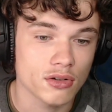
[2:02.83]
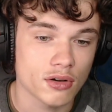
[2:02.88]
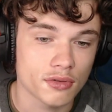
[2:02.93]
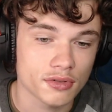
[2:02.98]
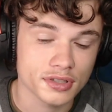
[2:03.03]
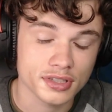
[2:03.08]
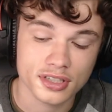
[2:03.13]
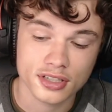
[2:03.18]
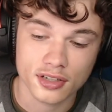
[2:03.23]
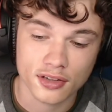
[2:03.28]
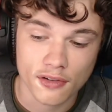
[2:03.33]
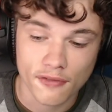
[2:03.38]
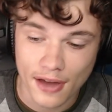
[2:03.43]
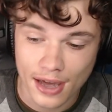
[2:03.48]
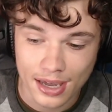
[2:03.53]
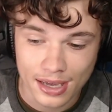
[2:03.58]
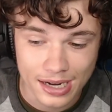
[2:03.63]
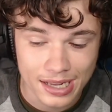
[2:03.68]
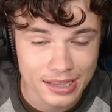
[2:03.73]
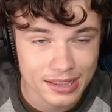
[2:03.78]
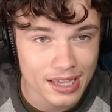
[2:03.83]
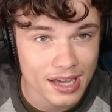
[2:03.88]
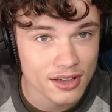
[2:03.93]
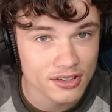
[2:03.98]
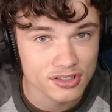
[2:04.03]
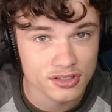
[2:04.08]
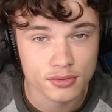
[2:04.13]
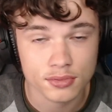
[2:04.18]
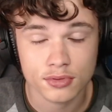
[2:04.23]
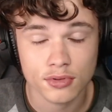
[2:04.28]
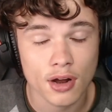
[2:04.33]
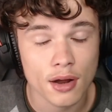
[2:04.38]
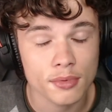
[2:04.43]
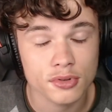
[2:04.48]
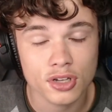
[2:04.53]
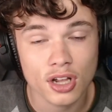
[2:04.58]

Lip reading: I want to see if I can hit 1,000 subscribers.